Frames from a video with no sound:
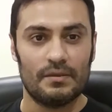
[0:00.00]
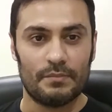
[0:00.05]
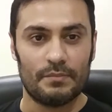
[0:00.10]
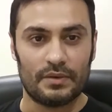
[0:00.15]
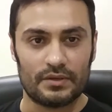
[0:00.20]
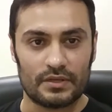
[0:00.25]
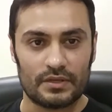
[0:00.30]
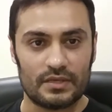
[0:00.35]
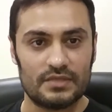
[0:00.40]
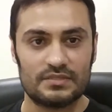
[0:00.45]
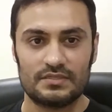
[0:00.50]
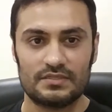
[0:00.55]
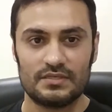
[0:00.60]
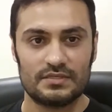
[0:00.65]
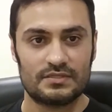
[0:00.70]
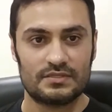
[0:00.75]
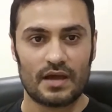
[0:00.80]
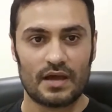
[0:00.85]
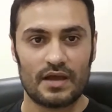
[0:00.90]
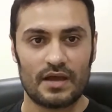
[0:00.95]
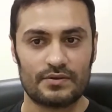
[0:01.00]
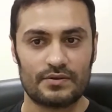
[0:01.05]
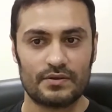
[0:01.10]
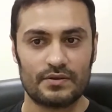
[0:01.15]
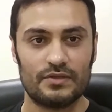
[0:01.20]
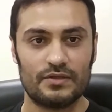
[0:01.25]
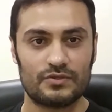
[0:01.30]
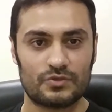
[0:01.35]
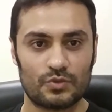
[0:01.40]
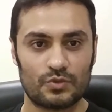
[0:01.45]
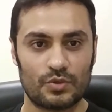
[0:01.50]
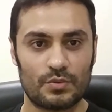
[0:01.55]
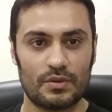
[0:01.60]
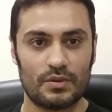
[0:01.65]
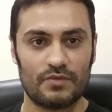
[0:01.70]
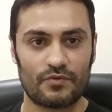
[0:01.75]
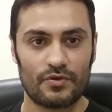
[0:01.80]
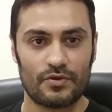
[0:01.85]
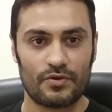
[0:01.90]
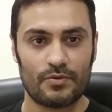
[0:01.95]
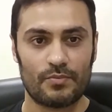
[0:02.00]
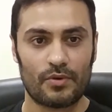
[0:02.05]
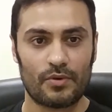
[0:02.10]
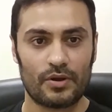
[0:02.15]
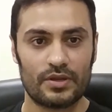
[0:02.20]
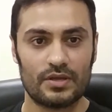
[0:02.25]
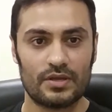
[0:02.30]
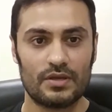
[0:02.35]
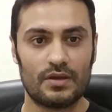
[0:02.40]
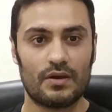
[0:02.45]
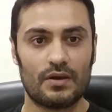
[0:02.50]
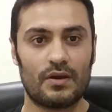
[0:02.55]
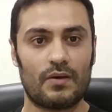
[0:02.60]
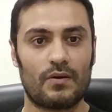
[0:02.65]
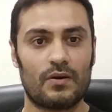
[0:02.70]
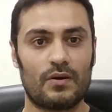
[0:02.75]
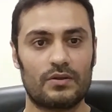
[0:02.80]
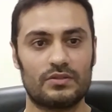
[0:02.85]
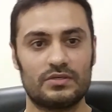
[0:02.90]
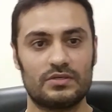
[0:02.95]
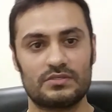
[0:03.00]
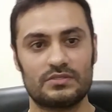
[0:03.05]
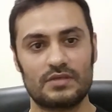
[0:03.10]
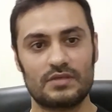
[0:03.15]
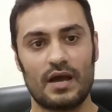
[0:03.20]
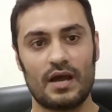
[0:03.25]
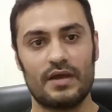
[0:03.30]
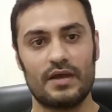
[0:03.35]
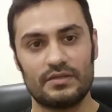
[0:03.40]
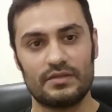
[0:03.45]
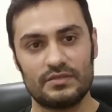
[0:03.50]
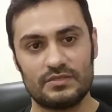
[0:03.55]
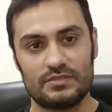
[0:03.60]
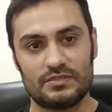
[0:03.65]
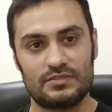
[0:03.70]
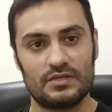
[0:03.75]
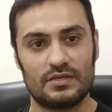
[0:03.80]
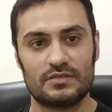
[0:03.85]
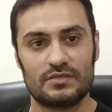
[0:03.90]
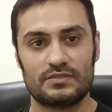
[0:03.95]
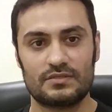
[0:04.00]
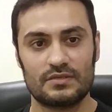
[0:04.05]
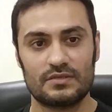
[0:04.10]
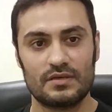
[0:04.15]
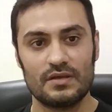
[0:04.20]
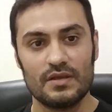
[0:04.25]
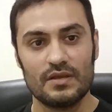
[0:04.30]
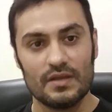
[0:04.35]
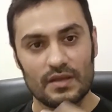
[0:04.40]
But is this diet really suitable for your body, or this diet is just